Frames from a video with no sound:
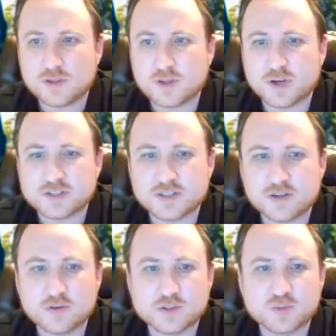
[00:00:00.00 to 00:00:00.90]
their
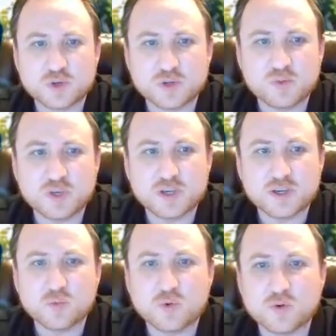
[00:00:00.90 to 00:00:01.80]
SEO is pretty
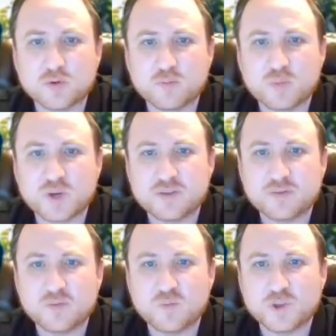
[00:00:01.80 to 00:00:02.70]
big, but
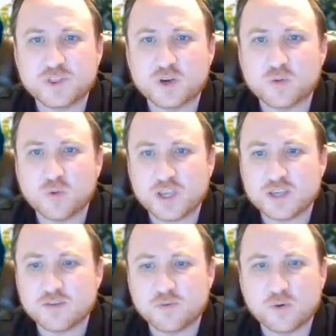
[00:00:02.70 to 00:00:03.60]
what they're
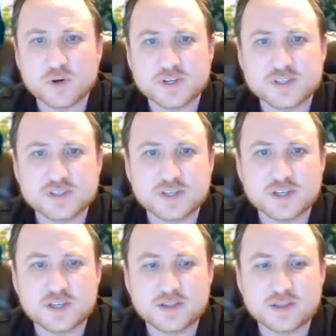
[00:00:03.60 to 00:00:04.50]
ranking for isn't
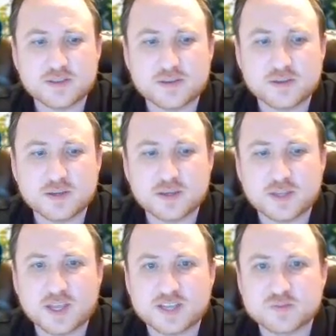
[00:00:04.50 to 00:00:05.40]
in
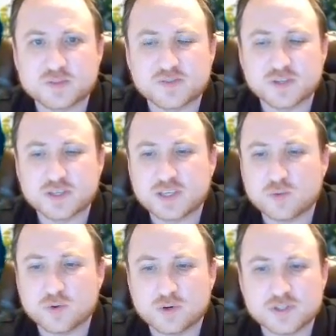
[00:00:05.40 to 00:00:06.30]
that specific
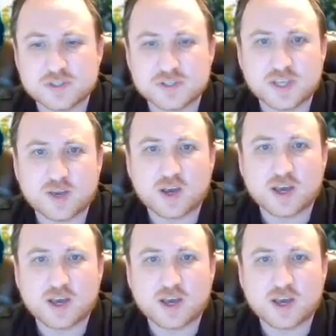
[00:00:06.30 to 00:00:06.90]
keyword isn't that